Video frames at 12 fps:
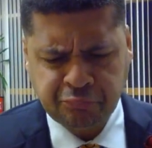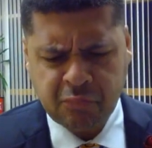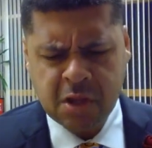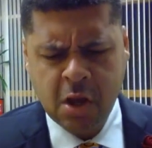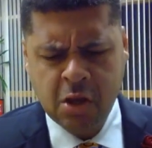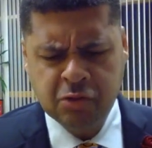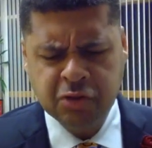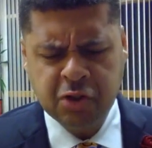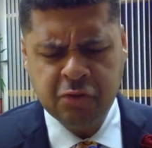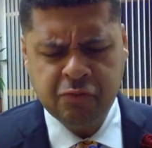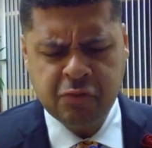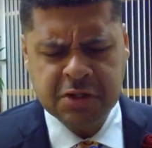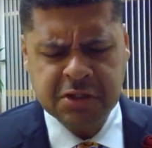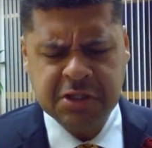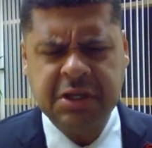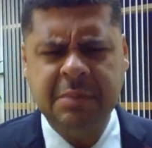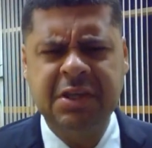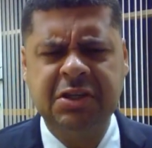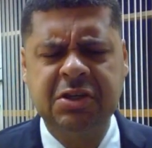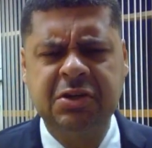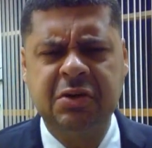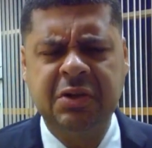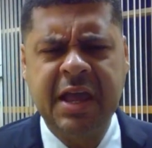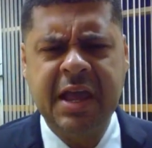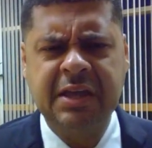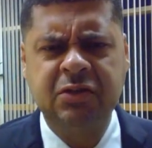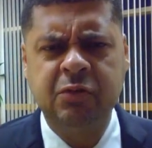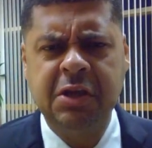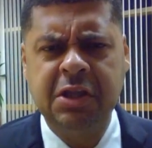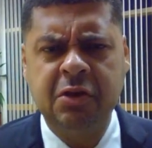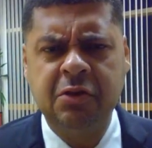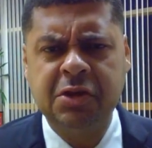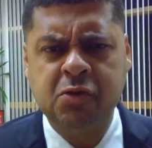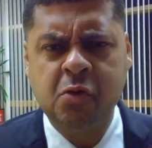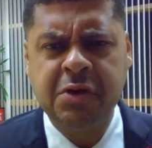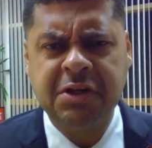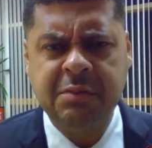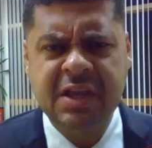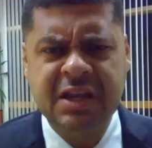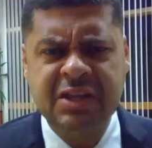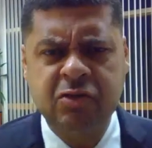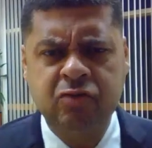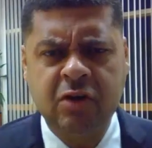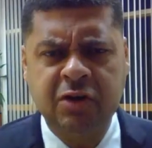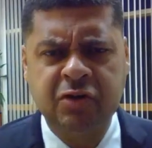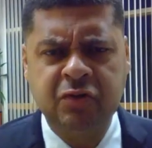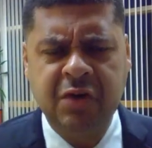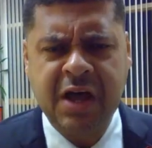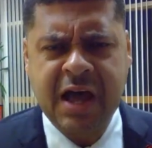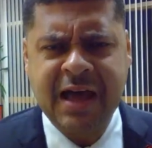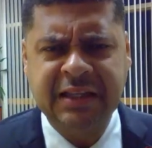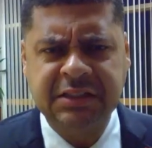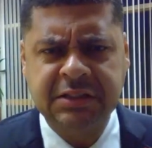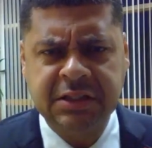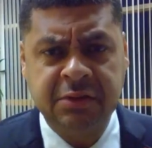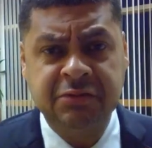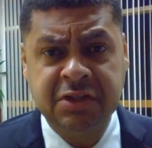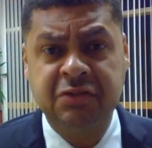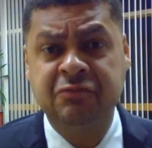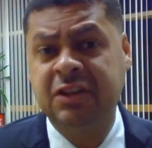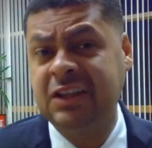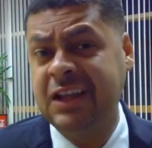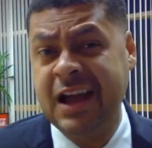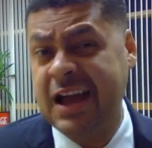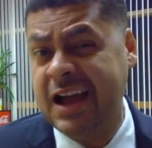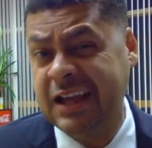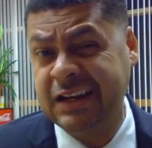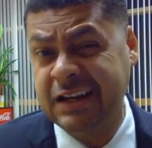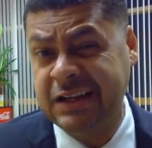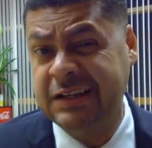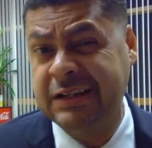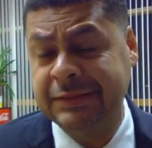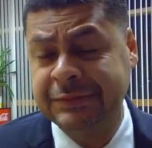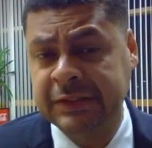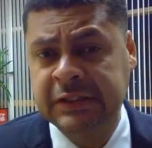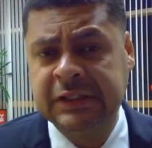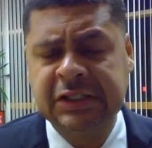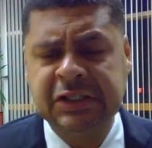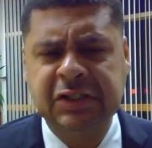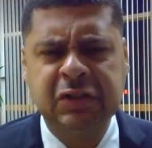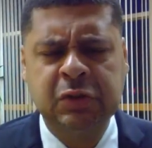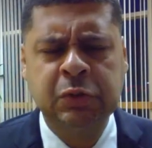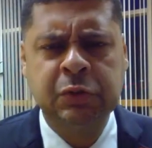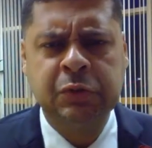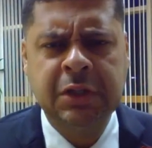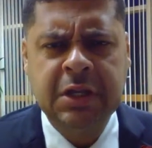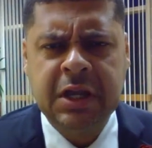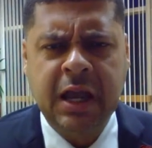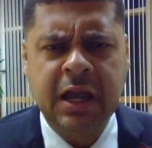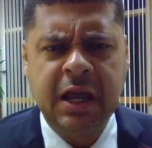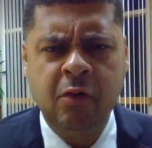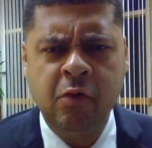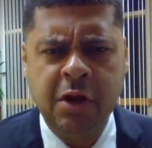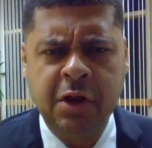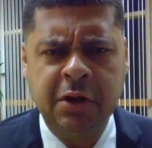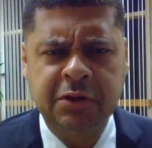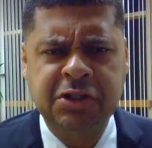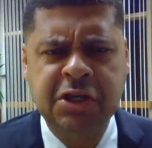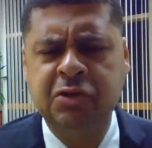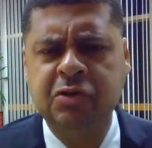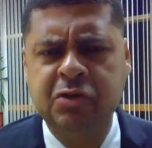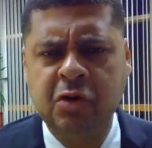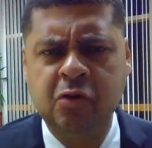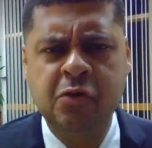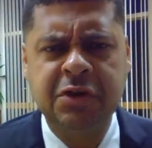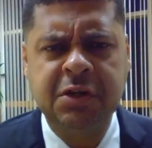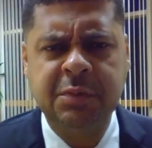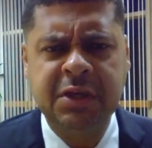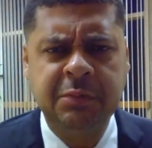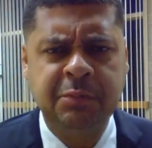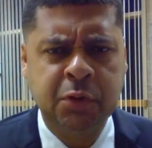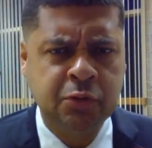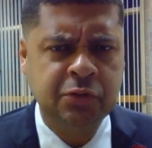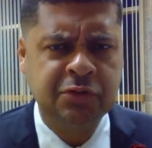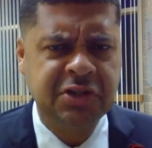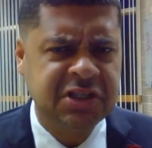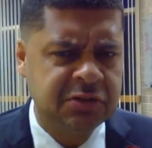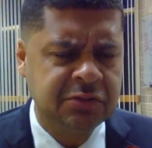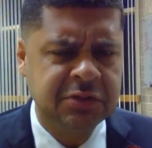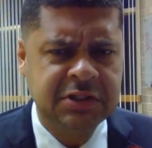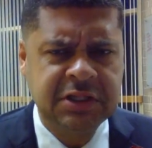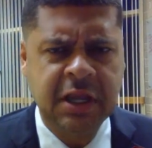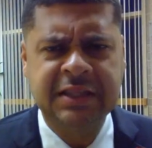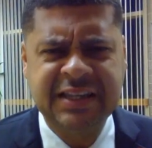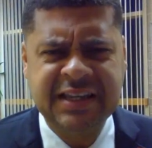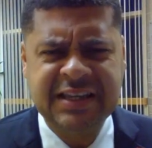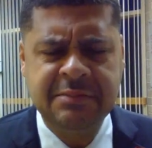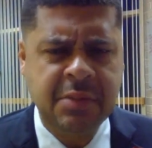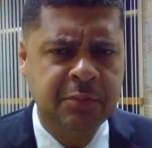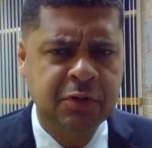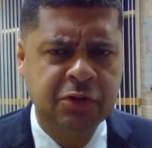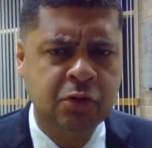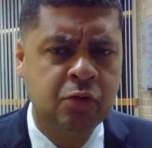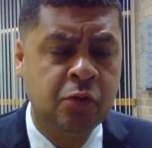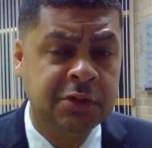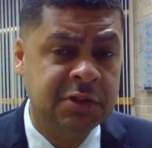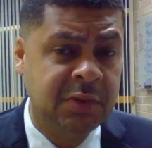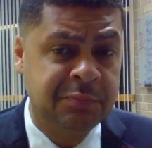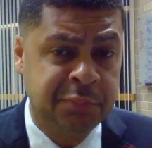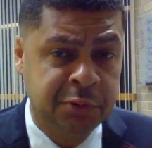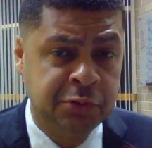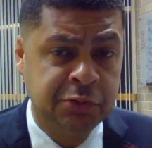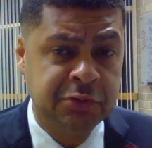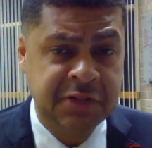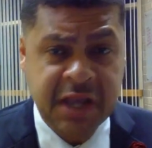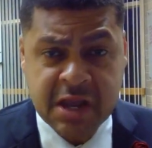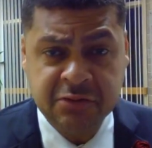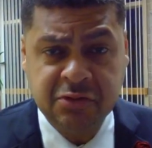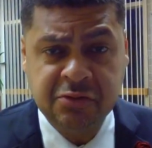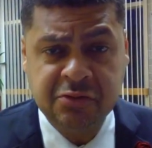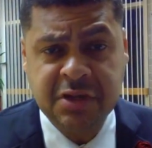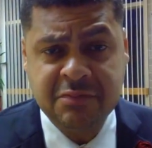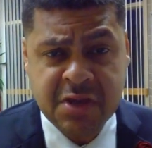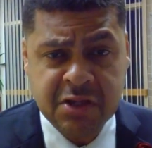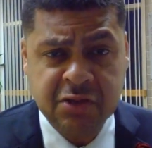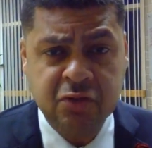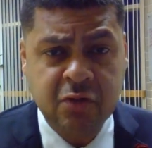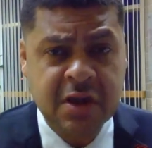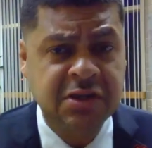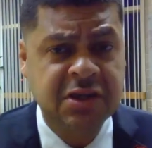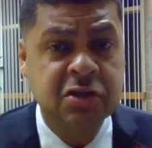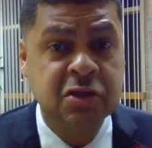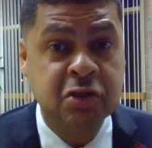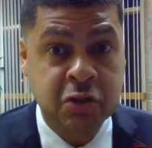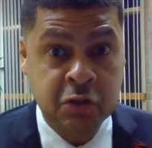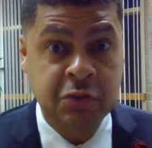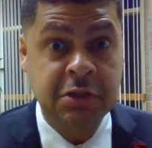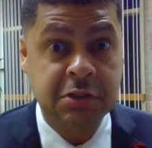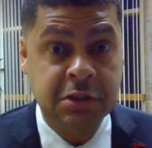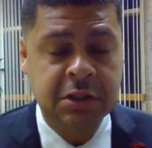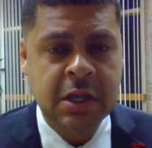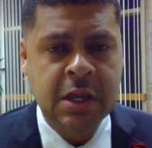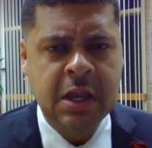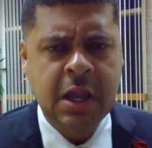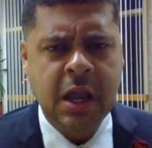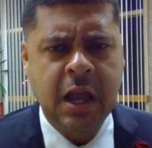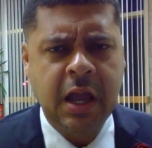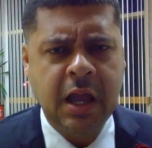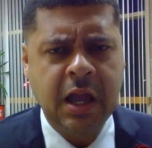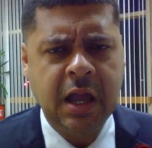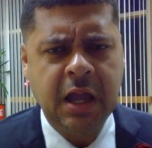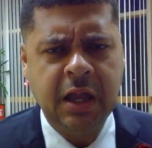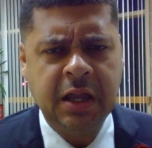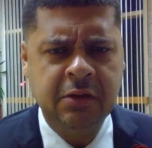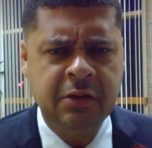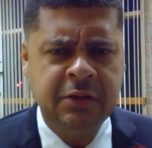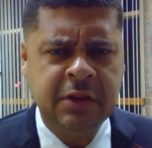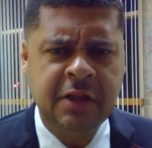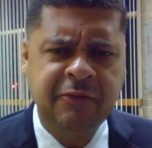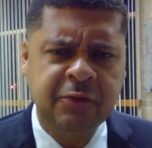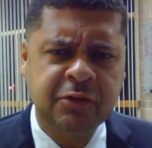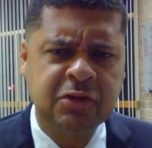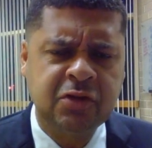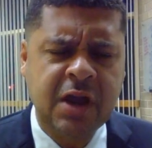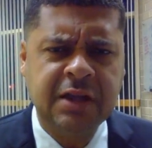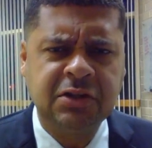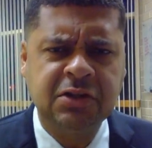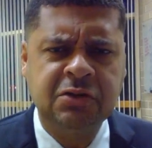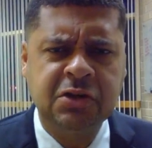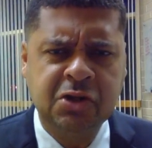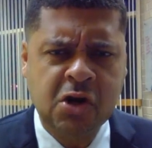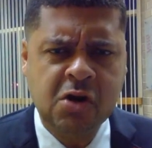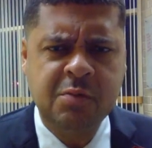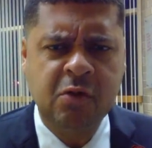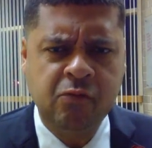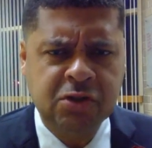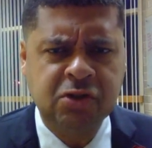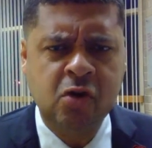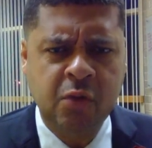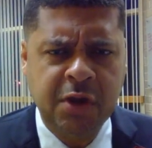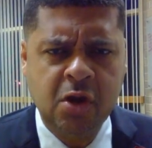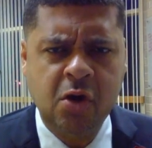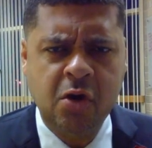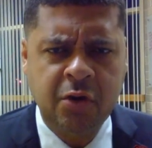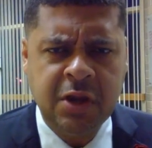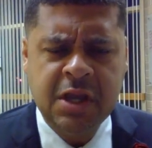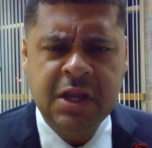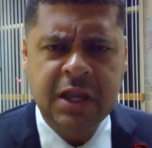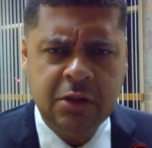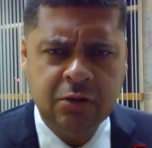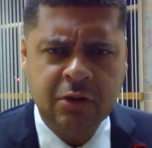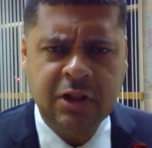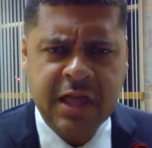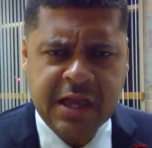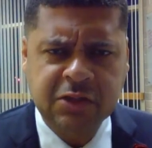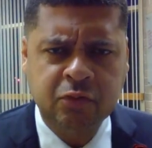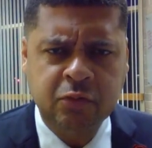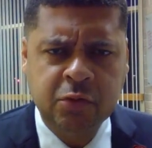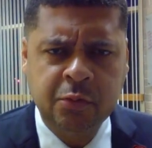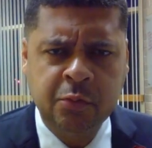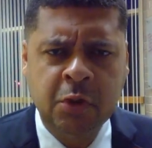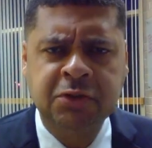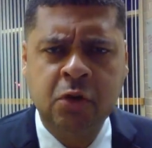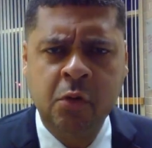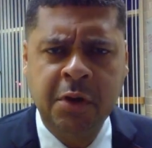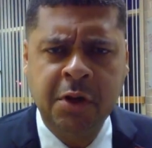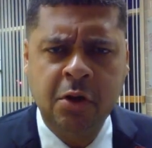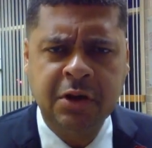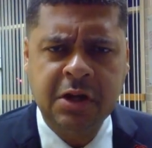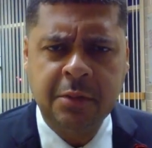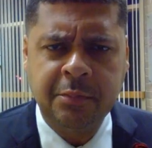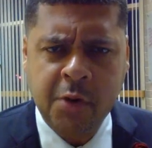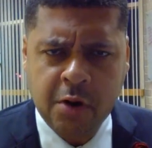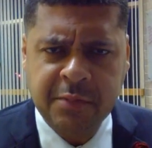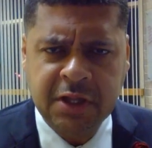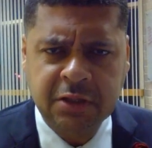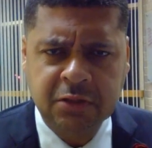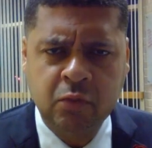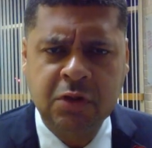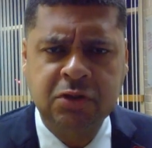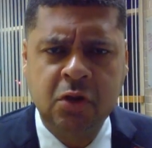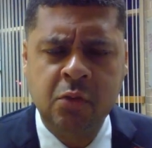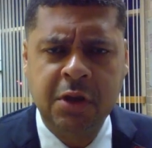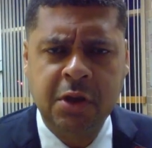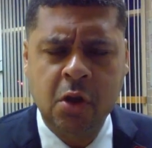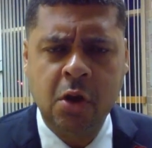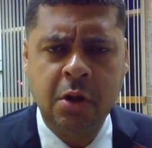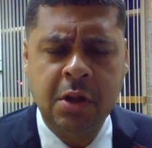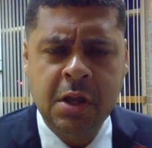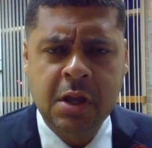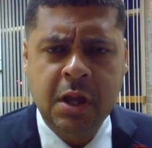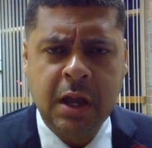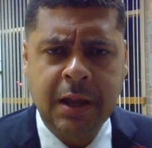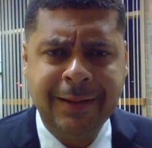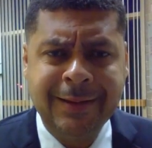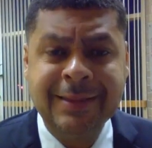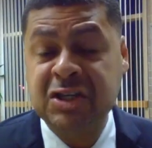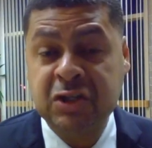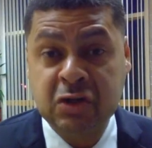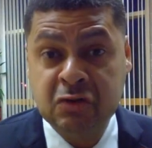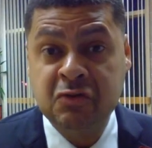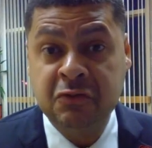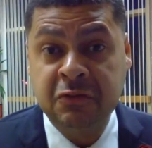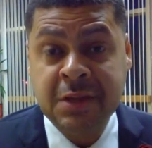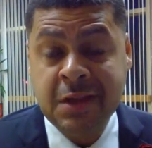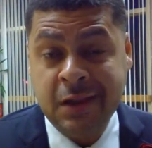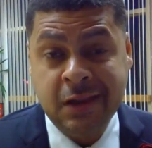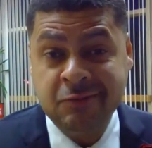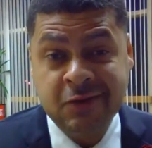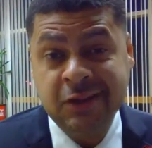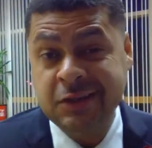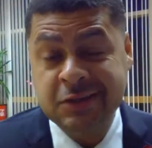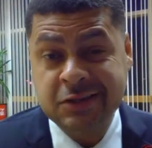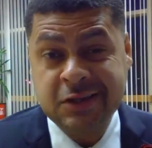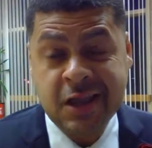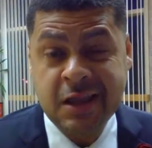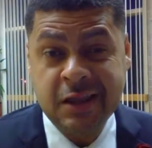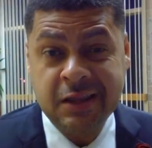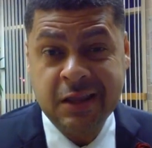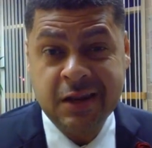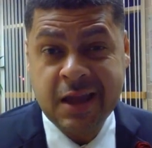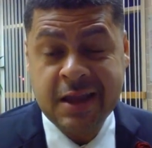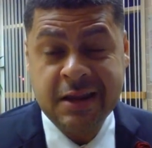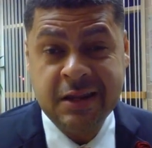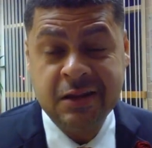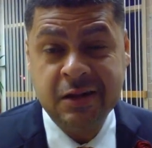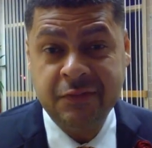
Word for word: Also, uh, as I mentioned on last week, there is going to be an instructional audit, or just really an audit of the school, uh, where teachers are going to be pulled, SILT team members are going to be pulled, counselors, administration, students, uh, in an effort to try to determine what's going on in your classroom, what's going on in departments, what's going on uh, in the school and really just kind of get an idea of the